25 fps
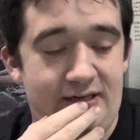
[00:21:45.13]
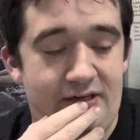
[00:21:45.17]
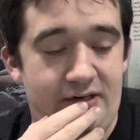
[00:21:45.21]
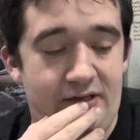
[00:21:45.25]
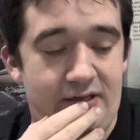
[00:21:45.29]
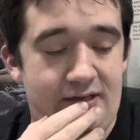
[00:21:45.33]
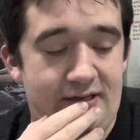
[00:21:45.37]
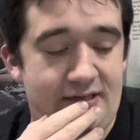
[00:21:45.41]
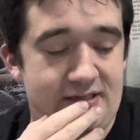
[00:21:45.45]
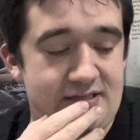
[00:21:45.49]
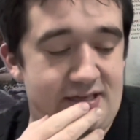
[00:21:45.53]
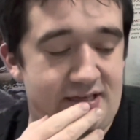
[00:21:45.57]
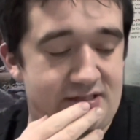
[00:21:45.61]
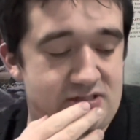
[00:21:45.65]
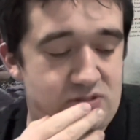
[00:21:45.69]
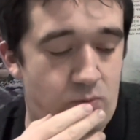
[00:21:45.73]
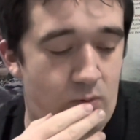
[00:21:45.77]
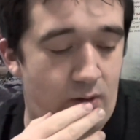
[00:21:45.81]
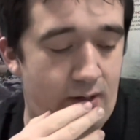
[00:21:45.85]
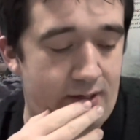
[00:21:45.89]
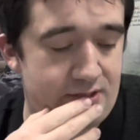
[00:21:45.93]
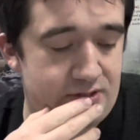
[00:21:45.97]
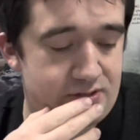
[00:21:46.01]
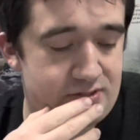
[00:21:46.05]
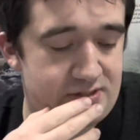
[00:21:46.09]
it's
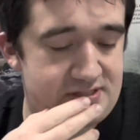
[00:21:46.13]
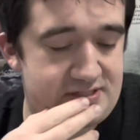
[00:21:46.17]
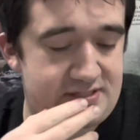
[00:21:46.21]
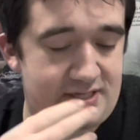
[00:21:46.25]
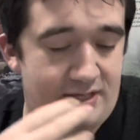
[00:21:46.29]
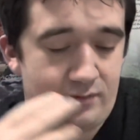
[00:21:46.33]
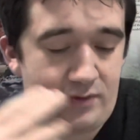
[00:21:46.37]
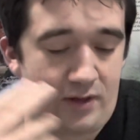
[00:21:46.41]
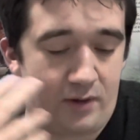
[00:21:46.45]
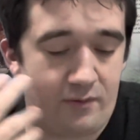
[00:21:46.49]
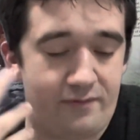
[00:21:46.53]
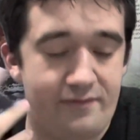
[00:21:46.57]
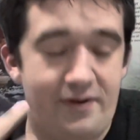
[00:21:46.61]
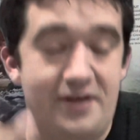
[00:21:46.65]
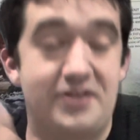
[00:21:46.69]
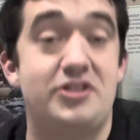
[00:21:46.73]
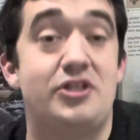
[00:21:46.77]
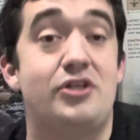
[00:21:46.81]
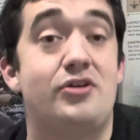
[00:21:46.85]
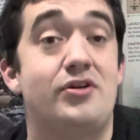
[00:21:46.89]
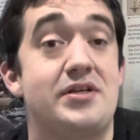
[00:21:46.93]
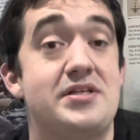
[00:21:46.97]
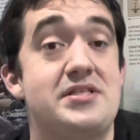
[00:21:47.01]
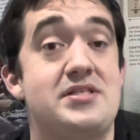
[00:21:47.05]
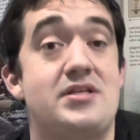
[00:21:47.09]
quite interesting that we've actually
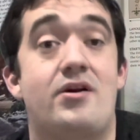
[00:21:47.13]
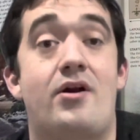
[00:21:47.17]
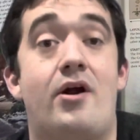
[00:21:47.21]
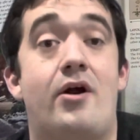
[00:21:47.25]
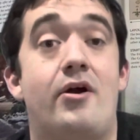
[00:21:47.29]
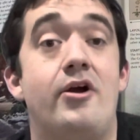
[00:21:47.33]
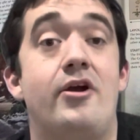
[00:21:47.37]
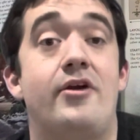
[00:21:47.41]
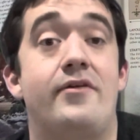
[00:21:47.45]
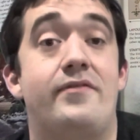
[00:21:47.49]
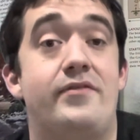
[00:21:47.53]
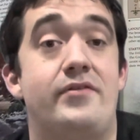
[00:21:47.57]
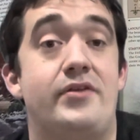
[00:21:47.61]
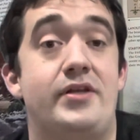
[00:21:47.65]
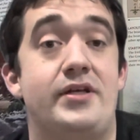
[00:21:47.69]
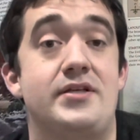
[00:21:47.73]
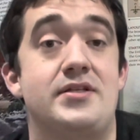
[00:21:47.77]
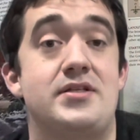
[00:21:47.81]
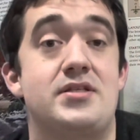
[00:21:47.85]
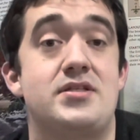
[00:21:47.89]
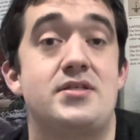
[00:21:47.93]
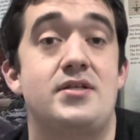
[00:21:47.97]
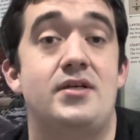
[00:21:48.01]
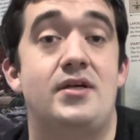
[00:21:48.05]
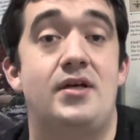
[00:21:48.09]
got a scenario for
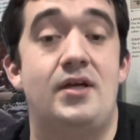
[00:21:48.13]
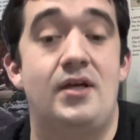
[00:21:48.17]
this.